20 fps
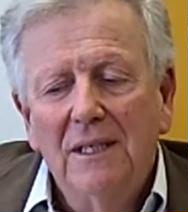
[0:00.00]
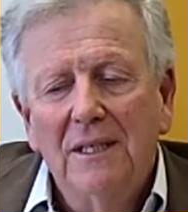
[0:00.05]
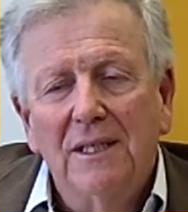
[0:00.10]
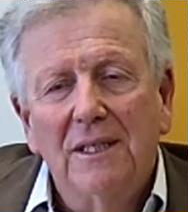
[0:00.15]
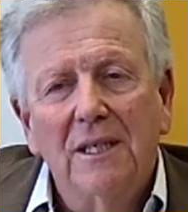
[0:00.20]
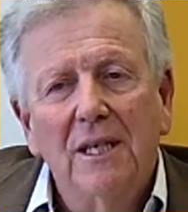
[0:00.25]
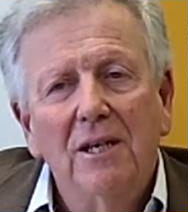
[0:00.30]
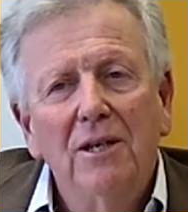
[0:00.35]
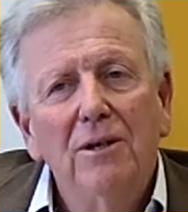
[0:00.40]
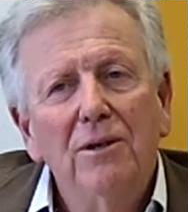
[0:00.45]

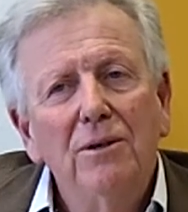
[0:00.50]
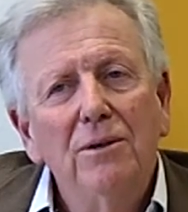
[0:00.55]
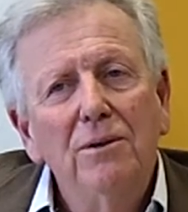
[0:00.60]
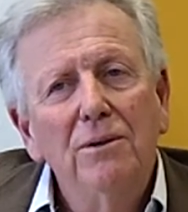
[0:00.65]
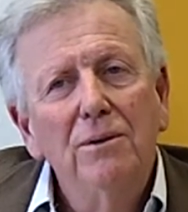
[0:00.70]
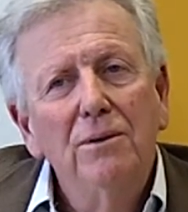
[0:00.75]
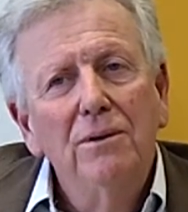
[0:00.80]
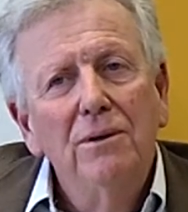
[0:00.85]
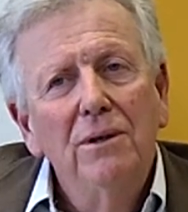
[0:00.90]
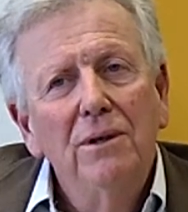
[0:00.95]

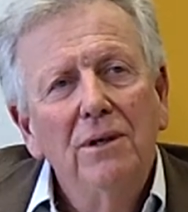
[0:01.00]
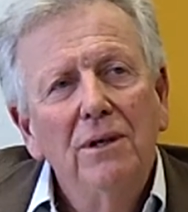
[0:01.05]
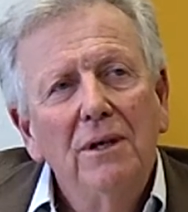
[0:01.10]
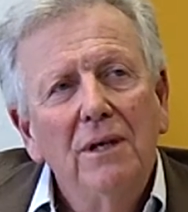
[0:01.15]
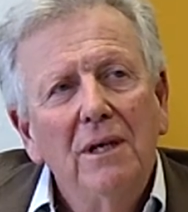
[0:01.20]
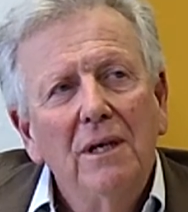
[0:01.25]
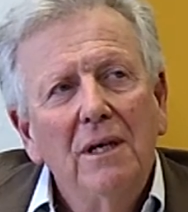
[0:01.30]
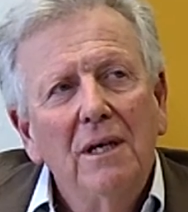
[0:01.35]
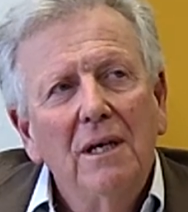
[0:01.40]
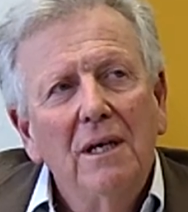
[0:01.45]
So
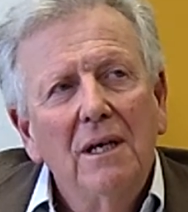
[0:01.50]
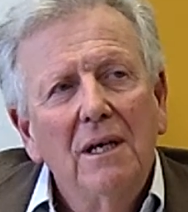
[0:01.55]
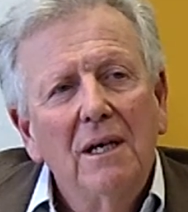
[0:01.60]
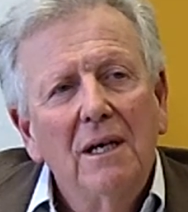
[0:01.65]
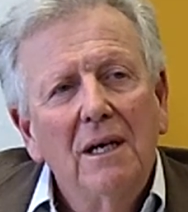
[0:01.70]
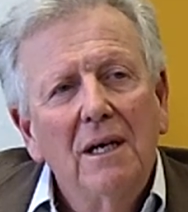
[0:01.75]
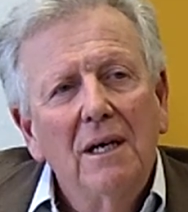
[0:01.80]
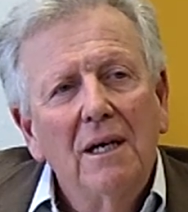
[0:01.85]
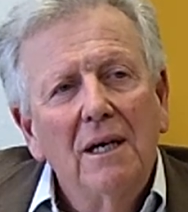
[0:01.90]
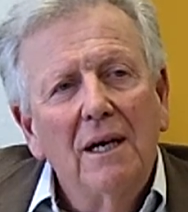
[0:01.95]

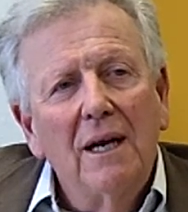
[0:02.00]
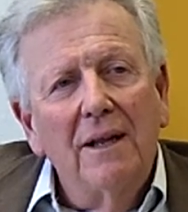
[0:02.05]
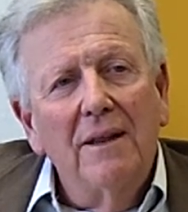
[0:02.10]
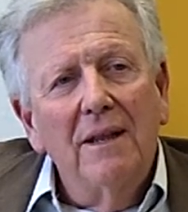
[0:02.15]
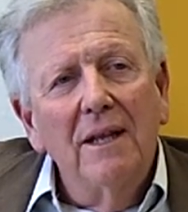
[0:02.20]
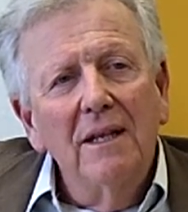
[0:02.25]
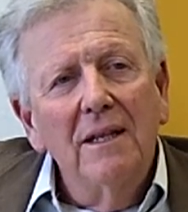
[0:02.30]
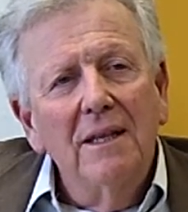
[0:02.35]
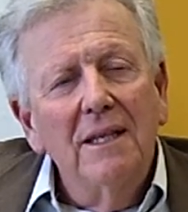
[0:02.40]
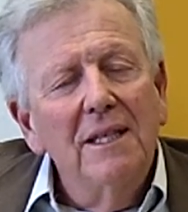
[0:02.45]
I
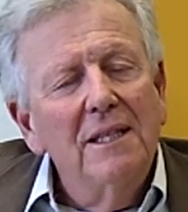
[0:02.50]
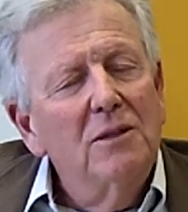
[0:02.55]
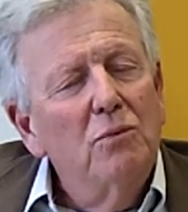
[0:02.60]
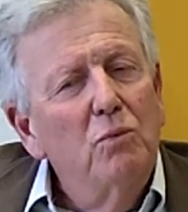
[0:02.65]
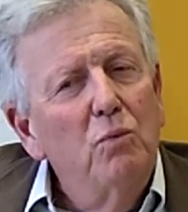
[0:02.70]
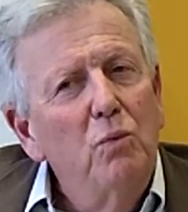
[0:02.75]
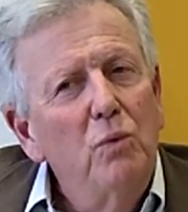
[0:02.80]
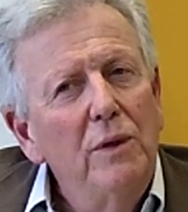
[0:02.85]
think this